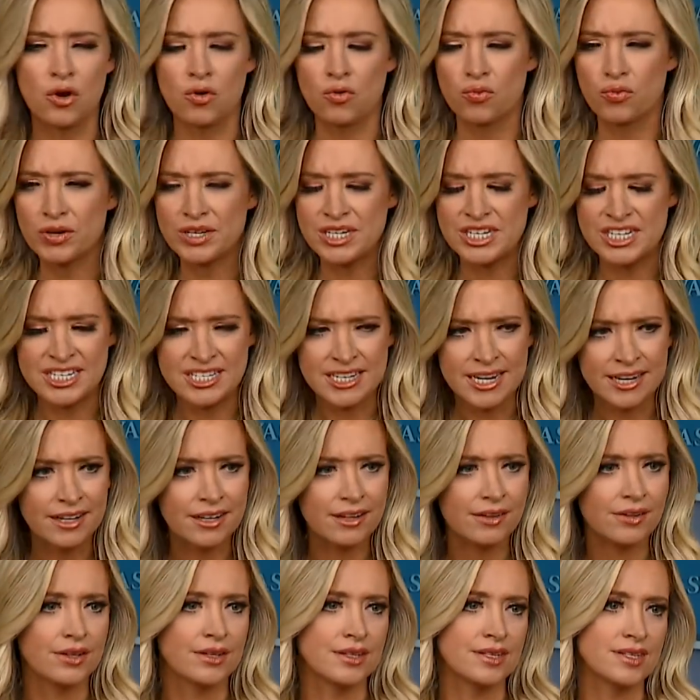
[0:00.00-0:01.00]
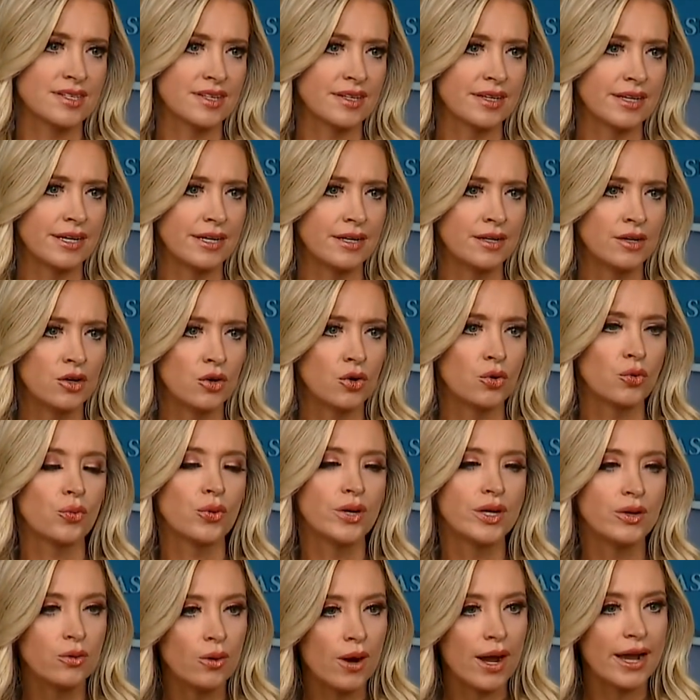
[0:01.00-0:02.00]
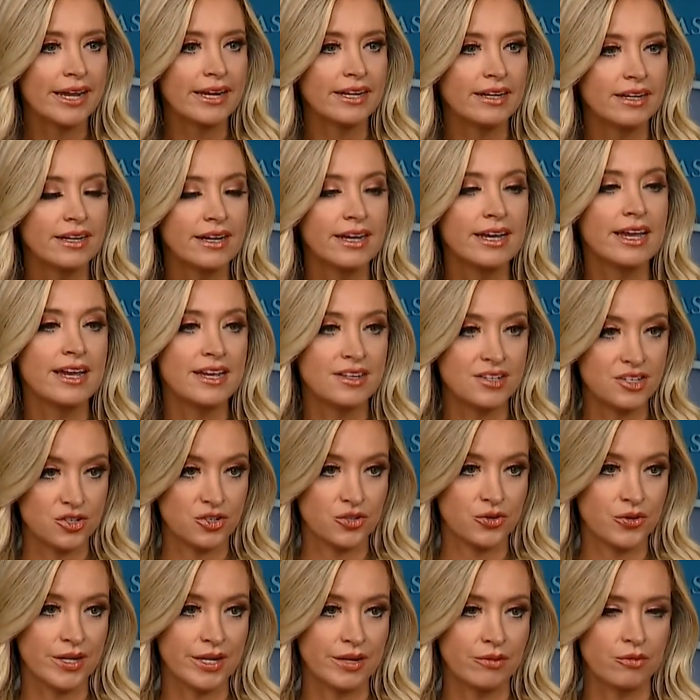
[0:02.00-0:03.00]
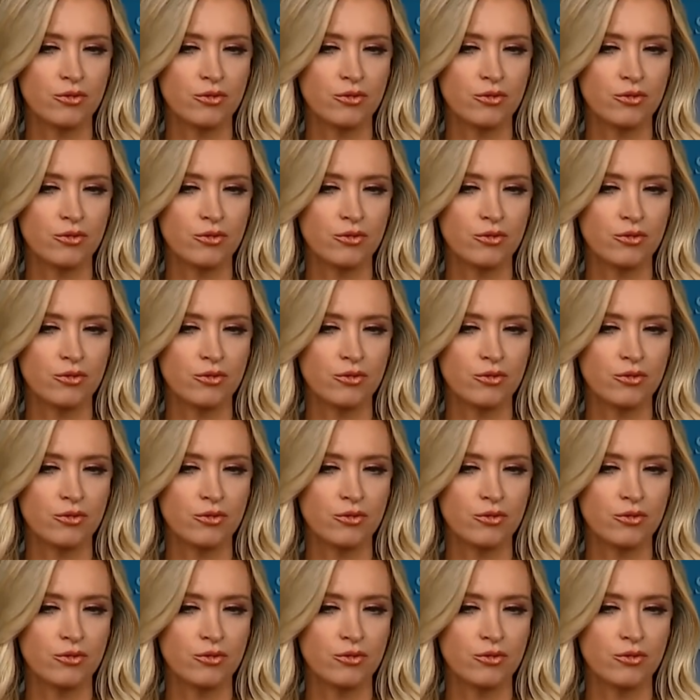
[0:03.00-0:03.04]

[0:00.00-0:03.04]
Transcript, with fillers: ridiculously rewrite history,